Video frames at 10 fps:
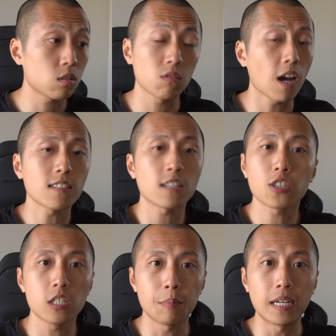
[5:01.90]
So that
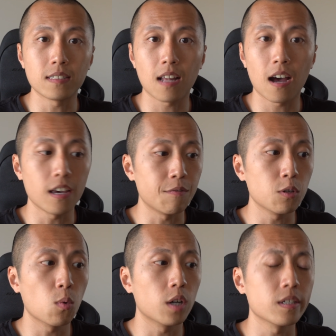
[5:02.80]
essentially means that if
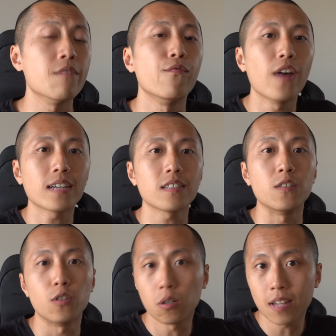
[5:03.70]
you were to invest
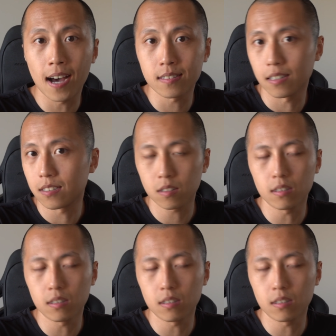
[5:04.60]
in those assets,